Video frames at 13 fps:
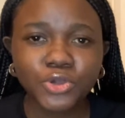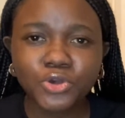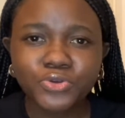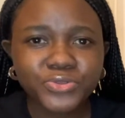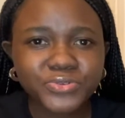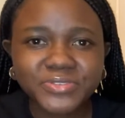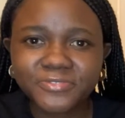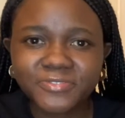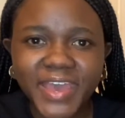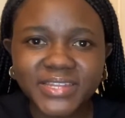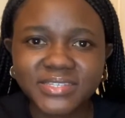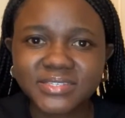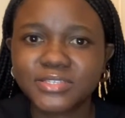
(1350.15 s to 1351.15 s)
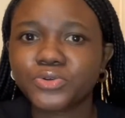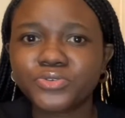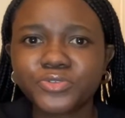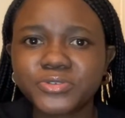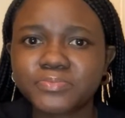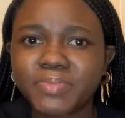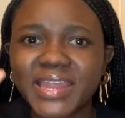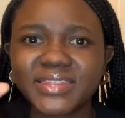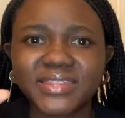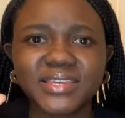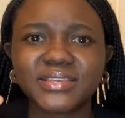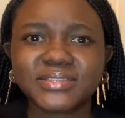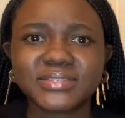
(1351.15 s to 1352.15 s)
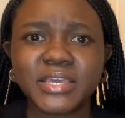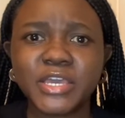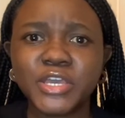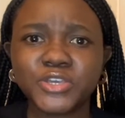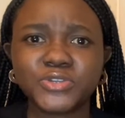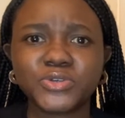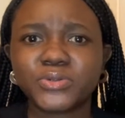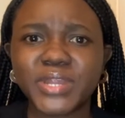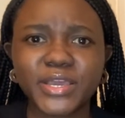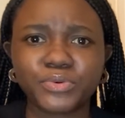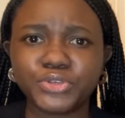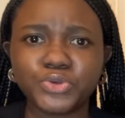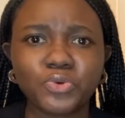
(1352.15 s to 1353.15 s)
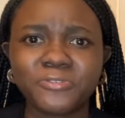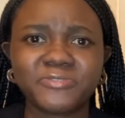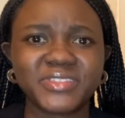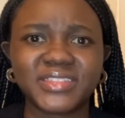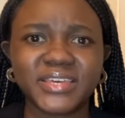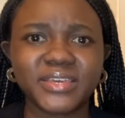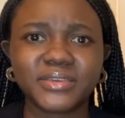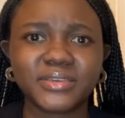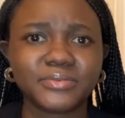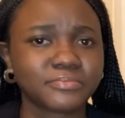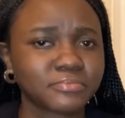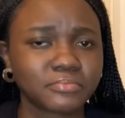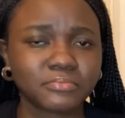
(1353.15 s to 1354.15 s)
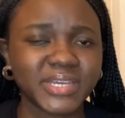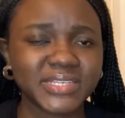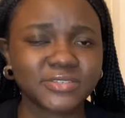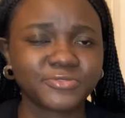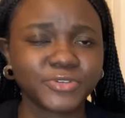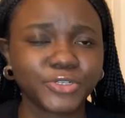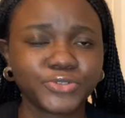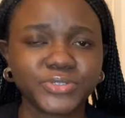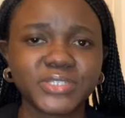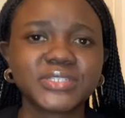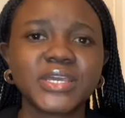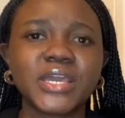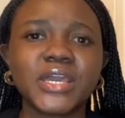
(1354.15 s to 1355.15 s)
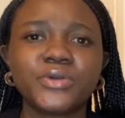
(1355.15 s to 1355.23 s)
All those fantasies, all those bad things, like when you overthink, myself included,